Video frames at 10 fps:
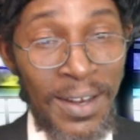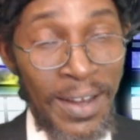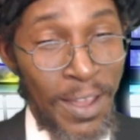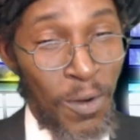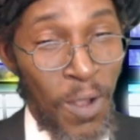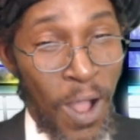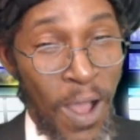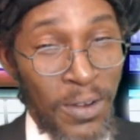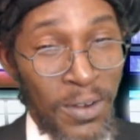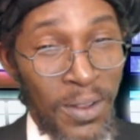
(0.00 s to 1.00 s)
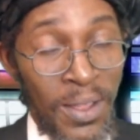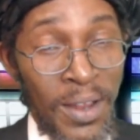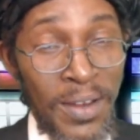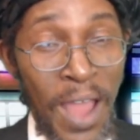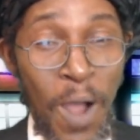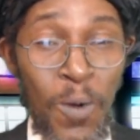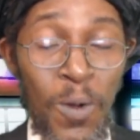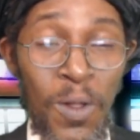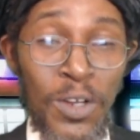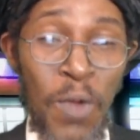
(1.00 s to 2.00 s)
later on.
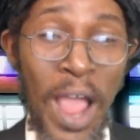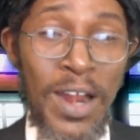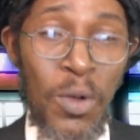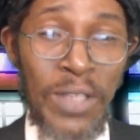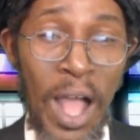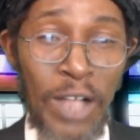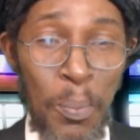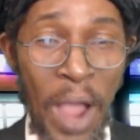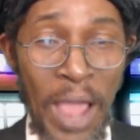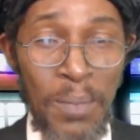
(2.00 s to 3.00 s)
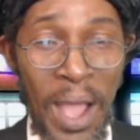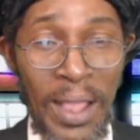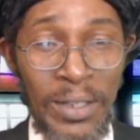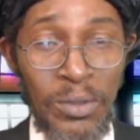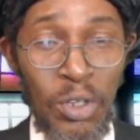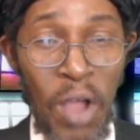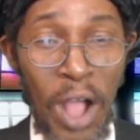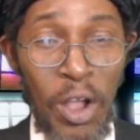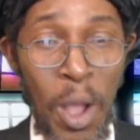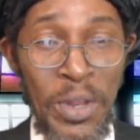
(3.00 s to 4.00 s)
Now, the rider was occupied by,
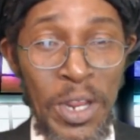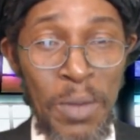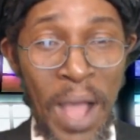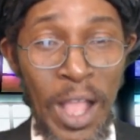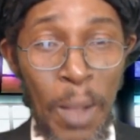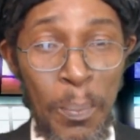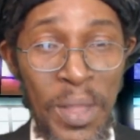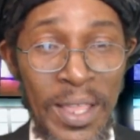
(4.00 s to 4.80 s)
accompanied by a